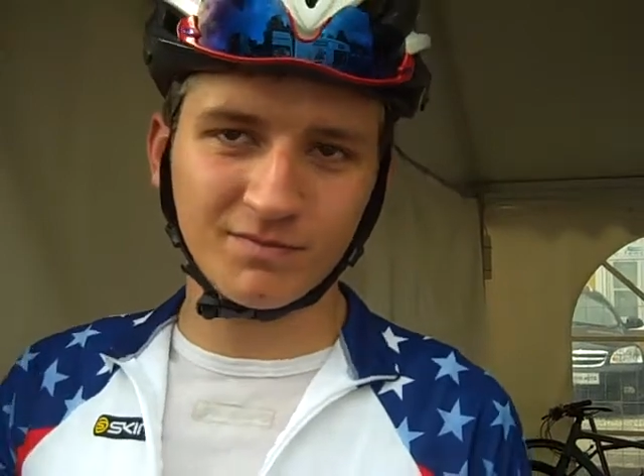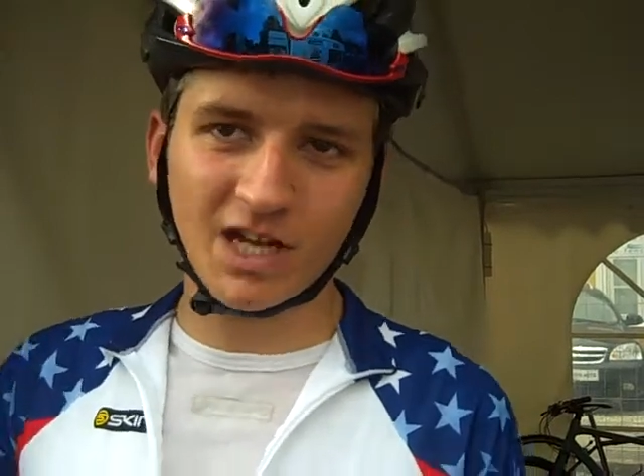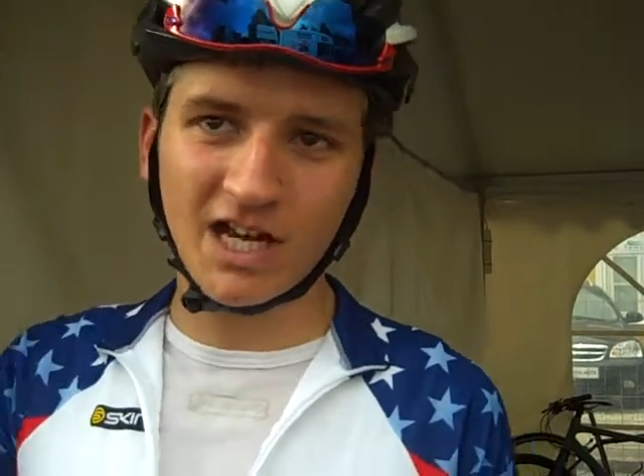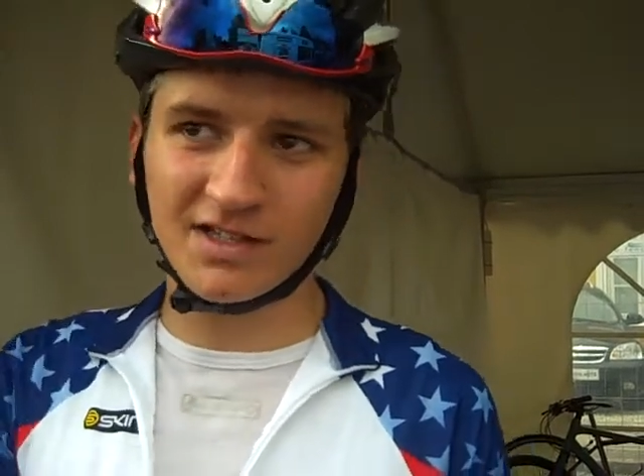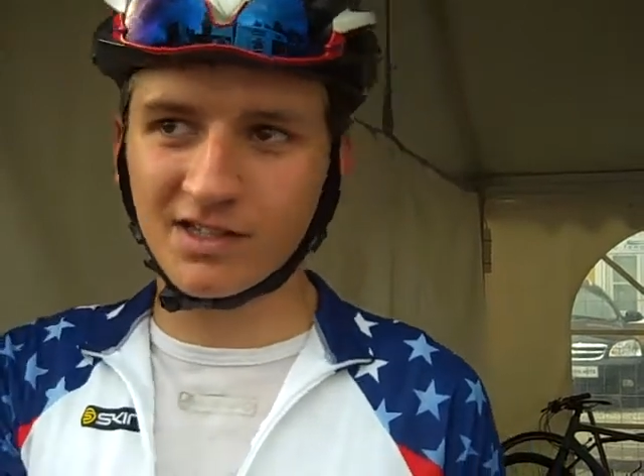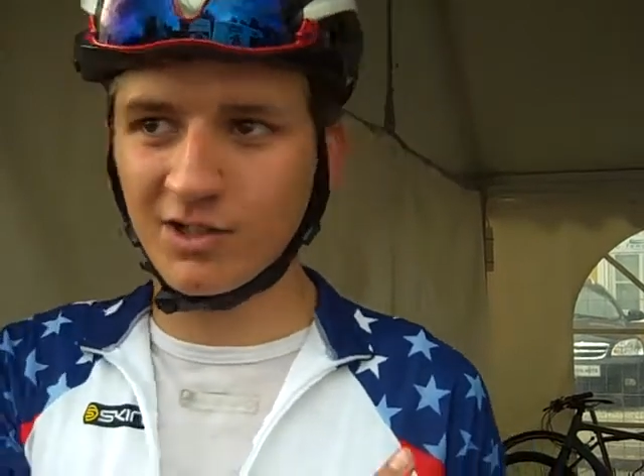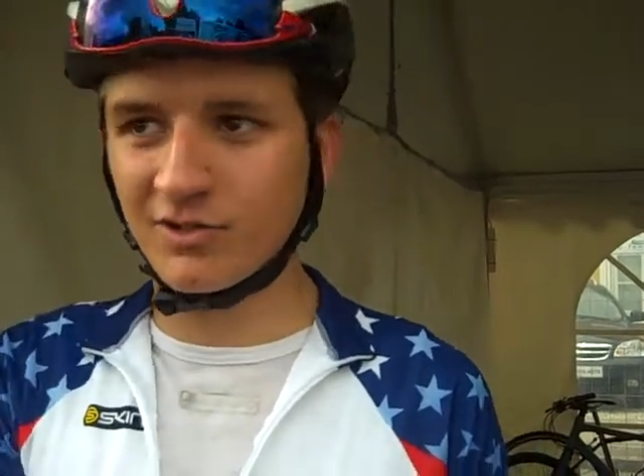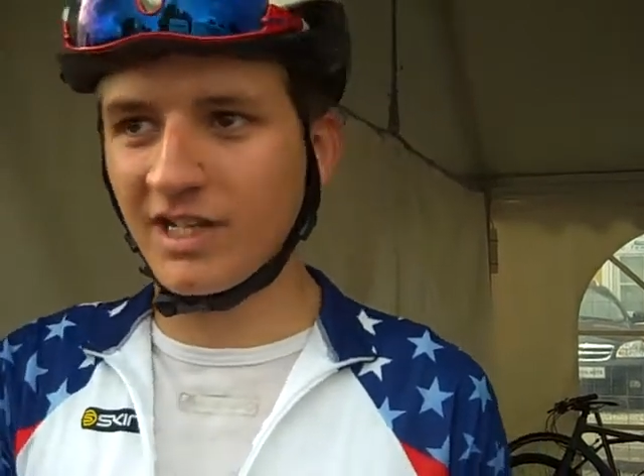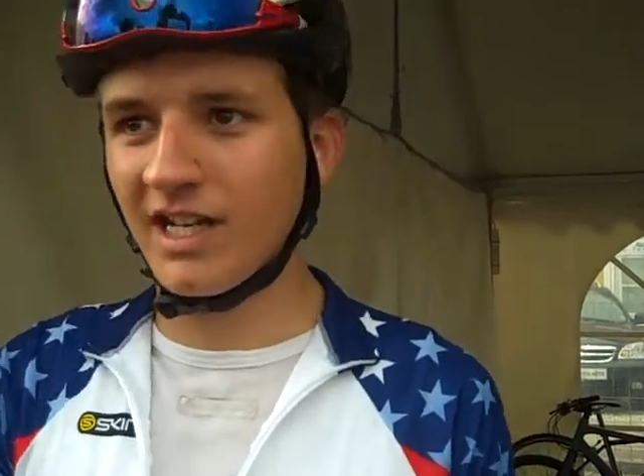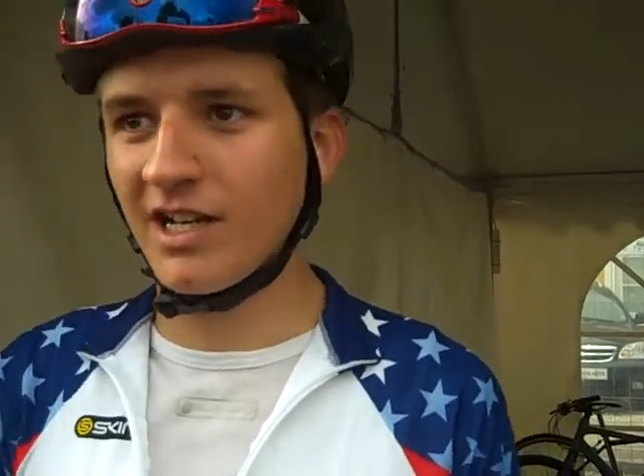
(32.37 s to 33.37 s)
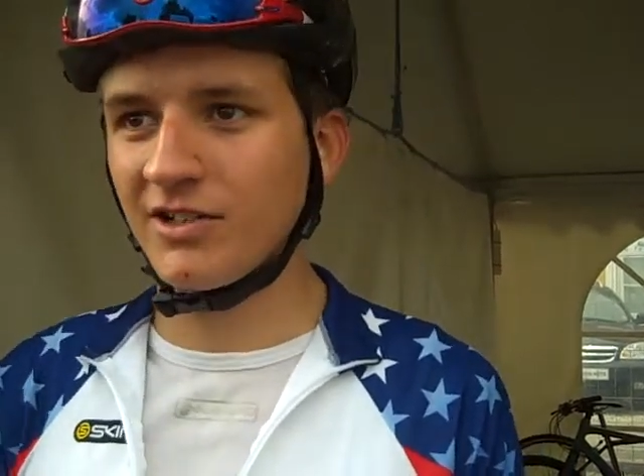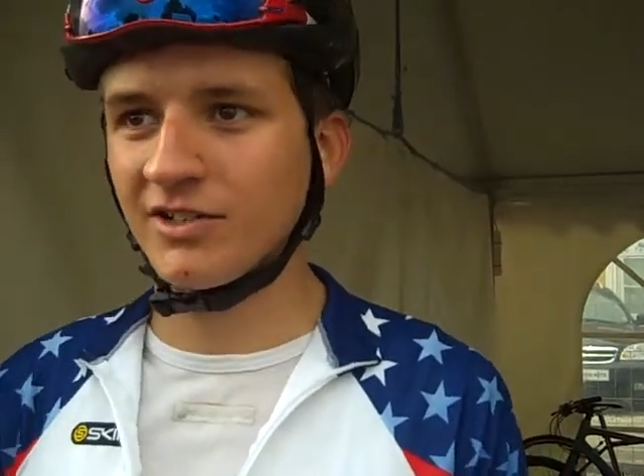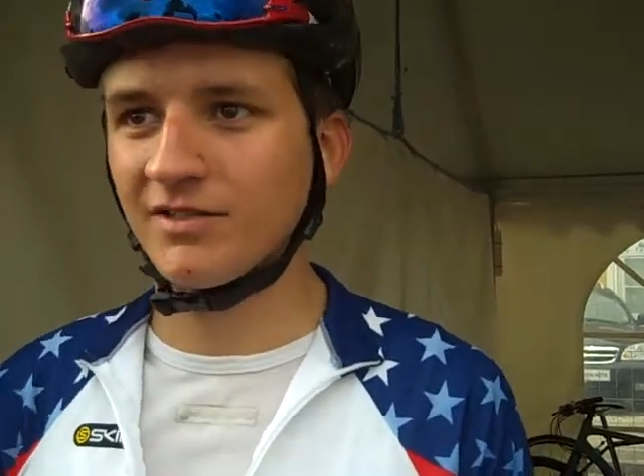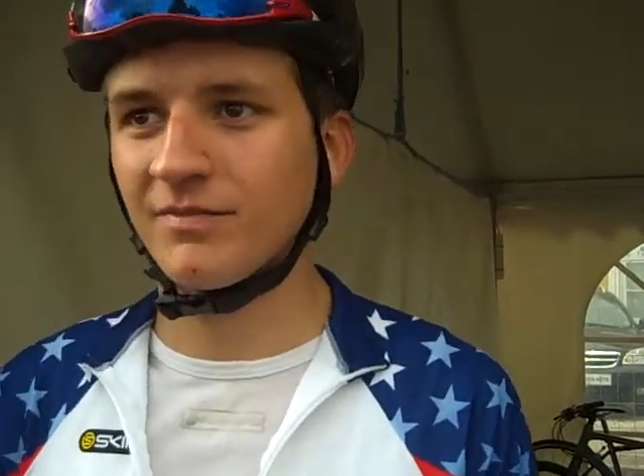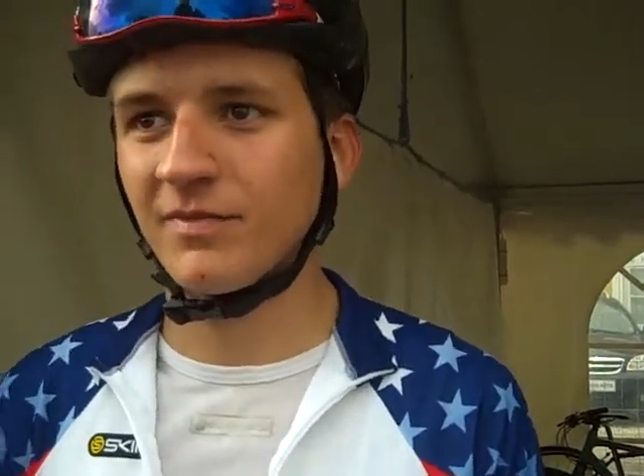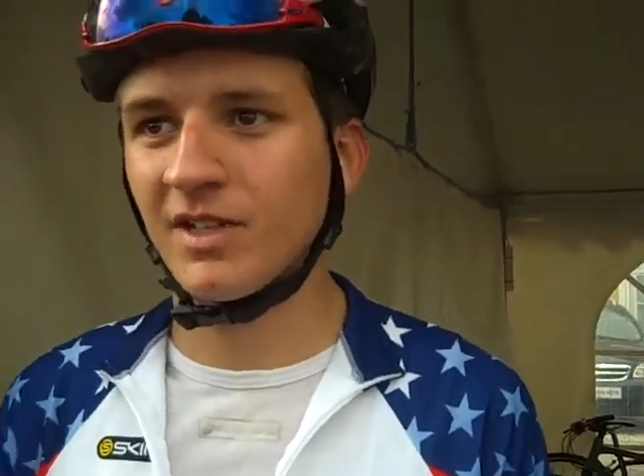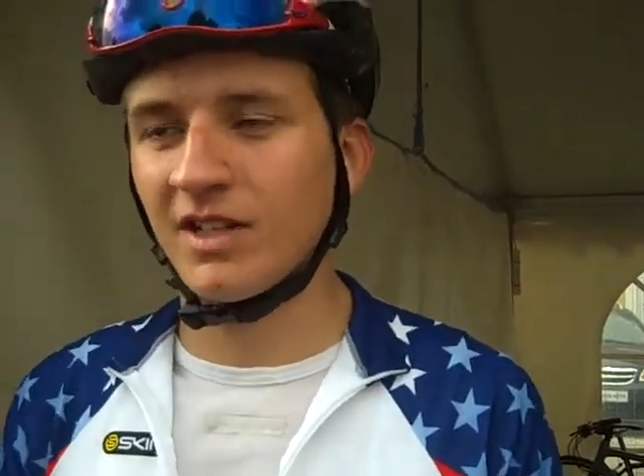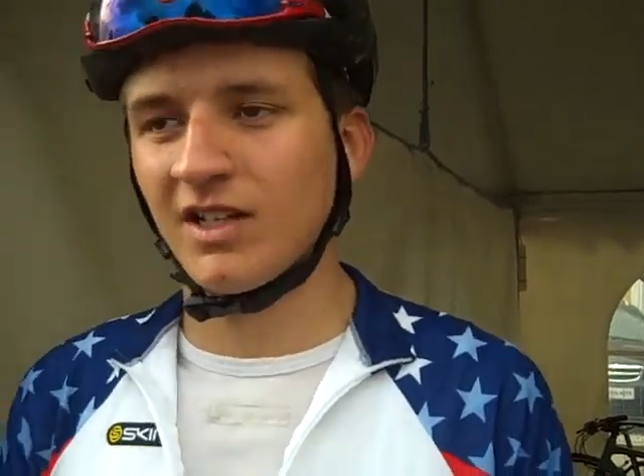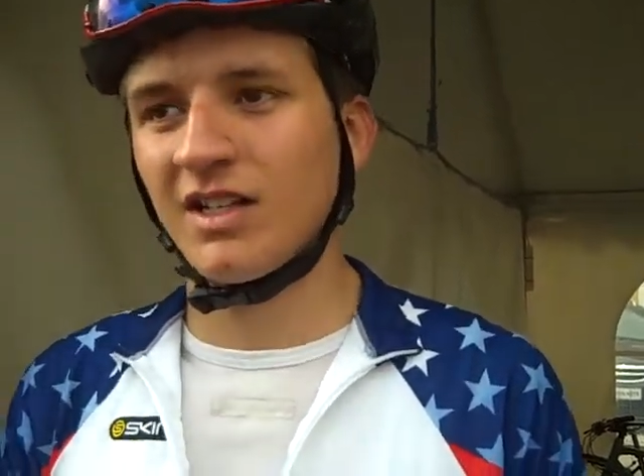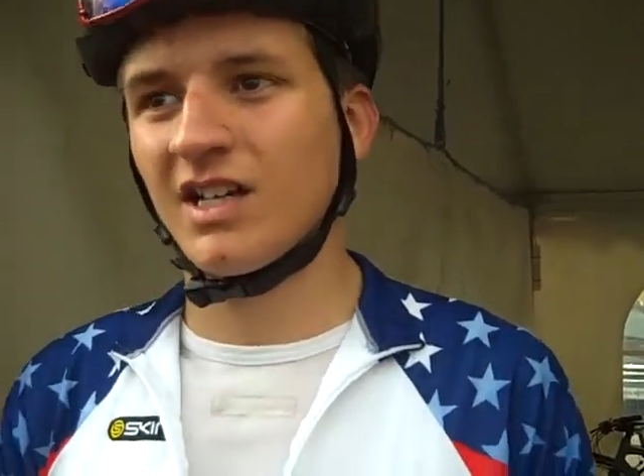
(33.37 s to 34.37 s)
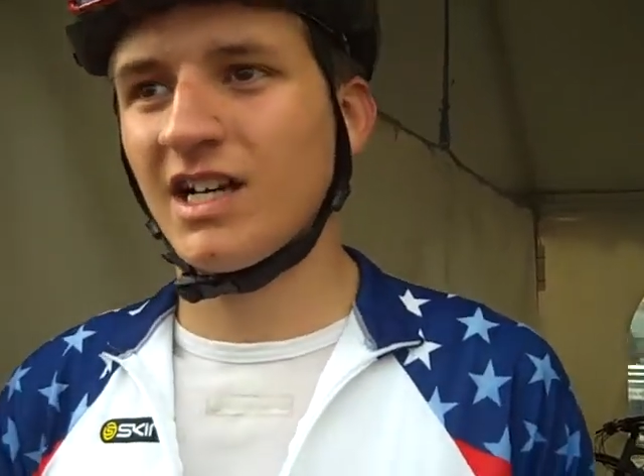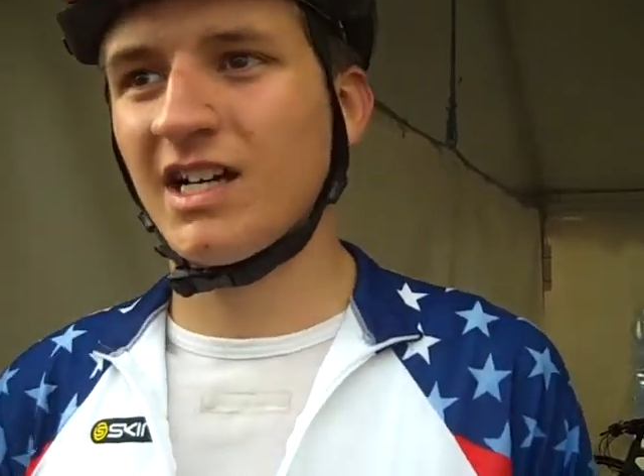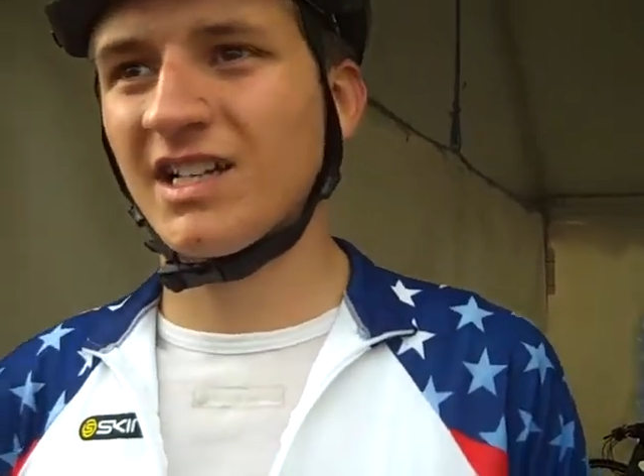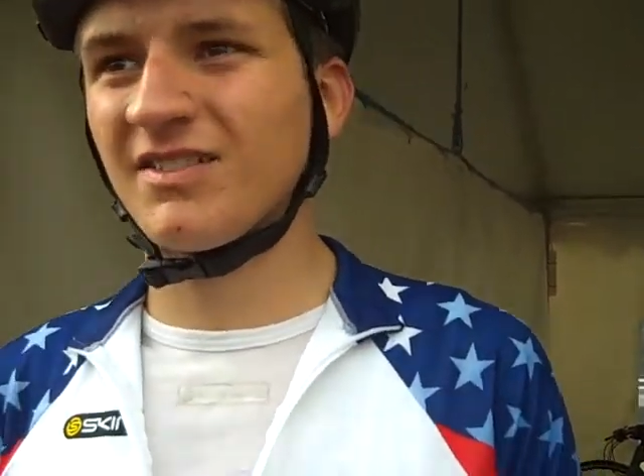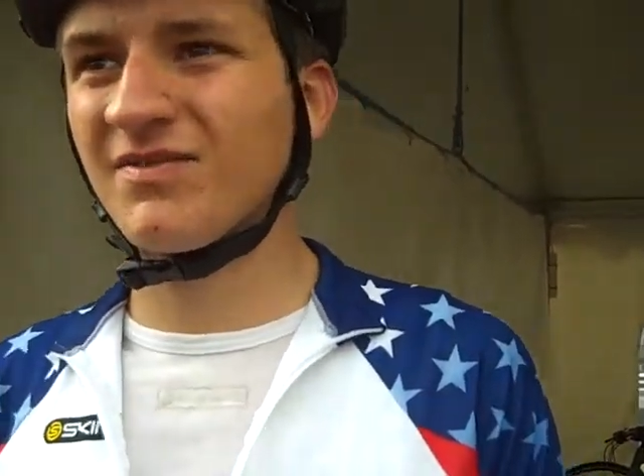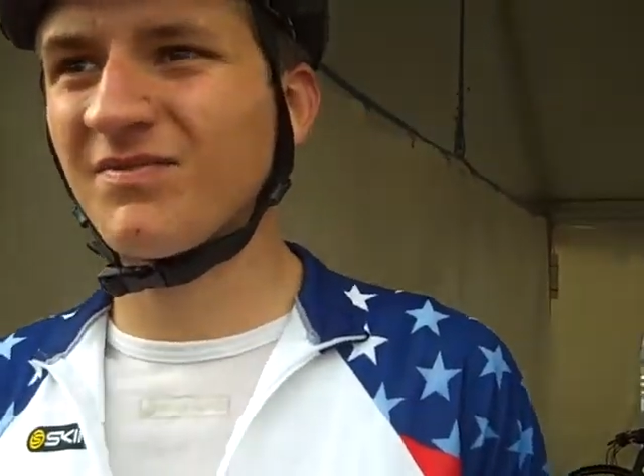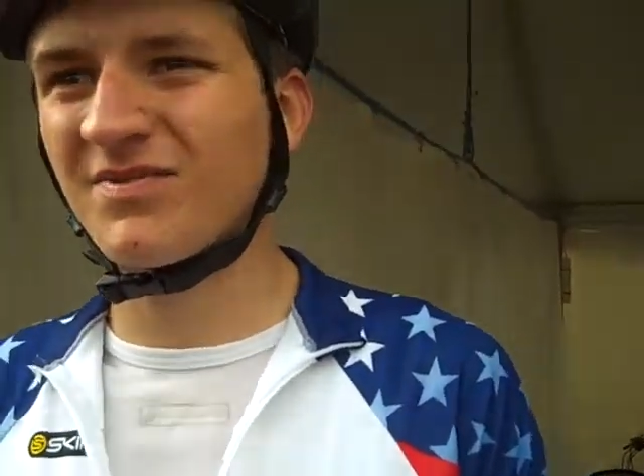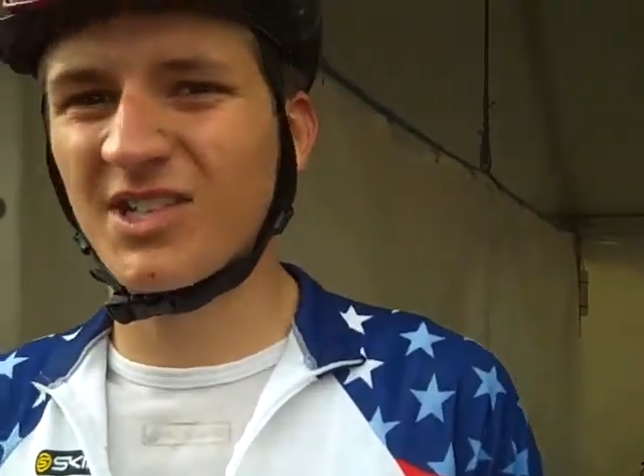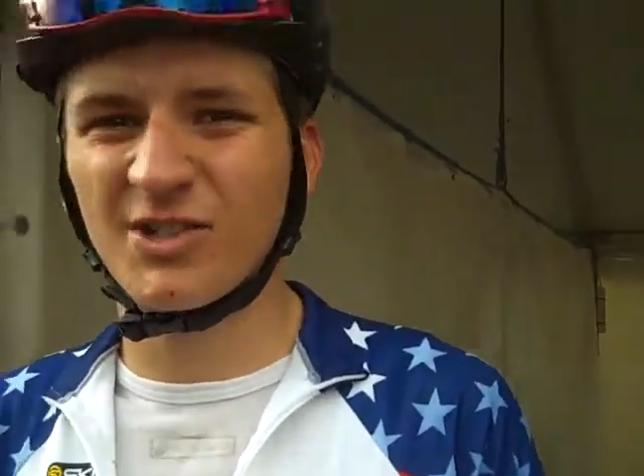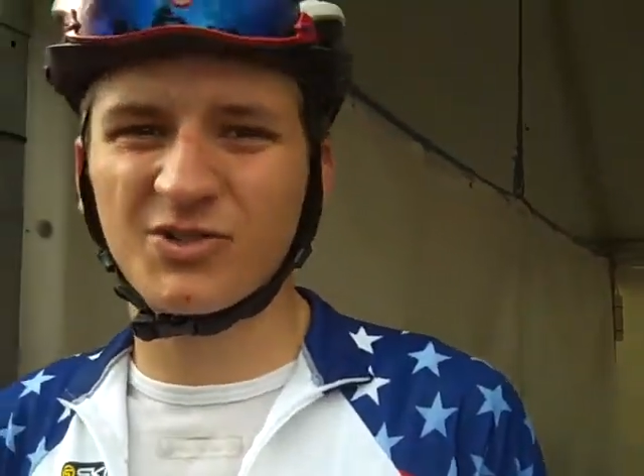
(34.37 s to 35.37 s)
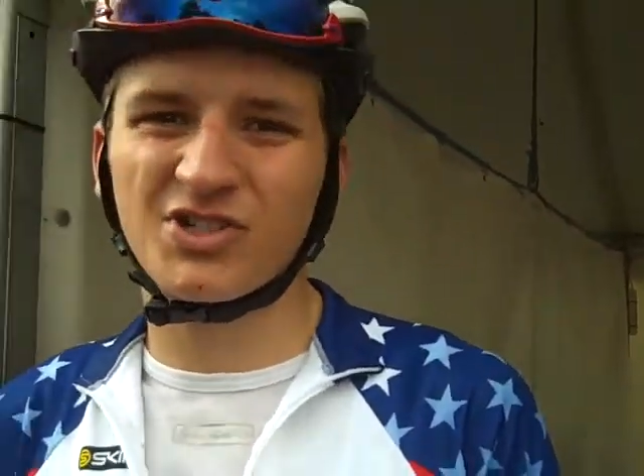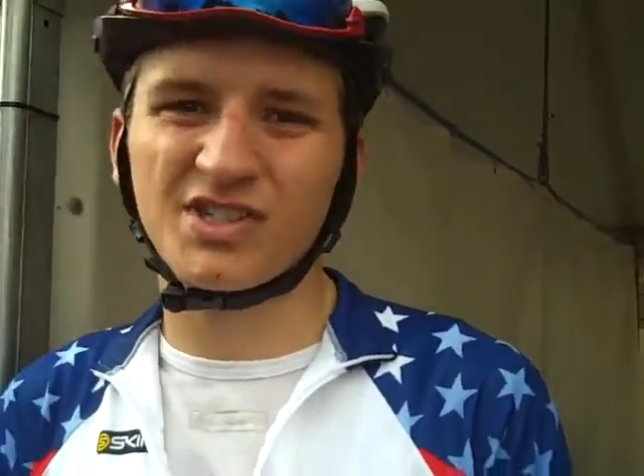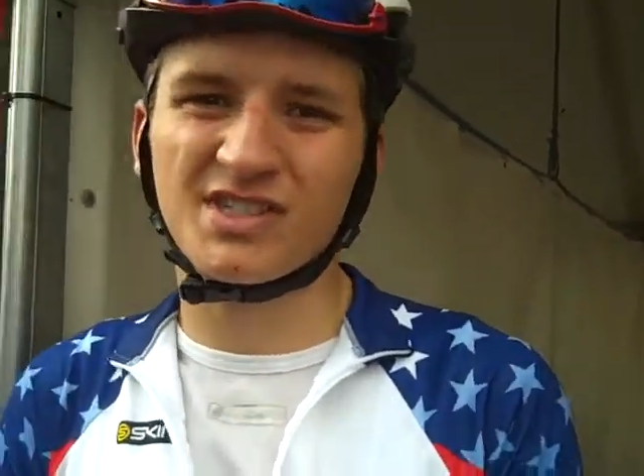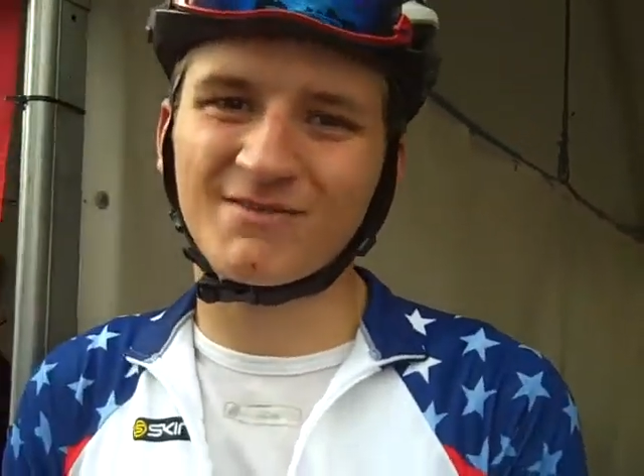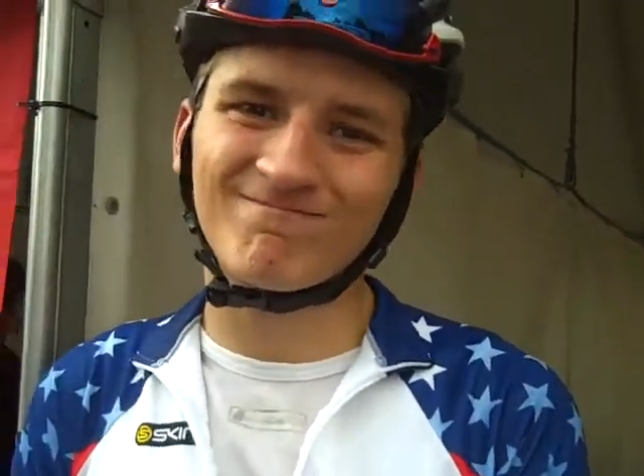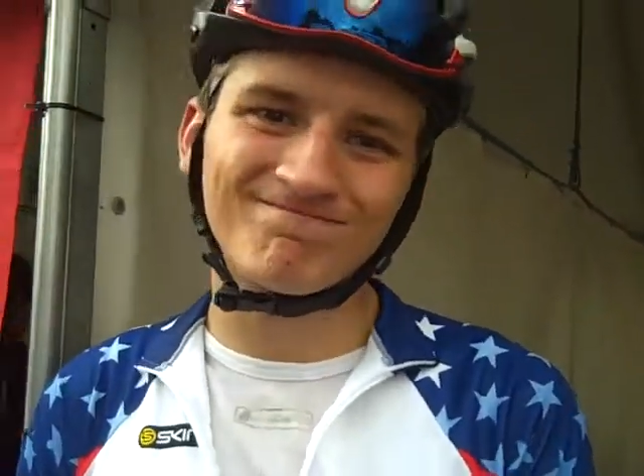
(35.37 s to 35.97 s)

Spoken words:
I slowed down. And so it was just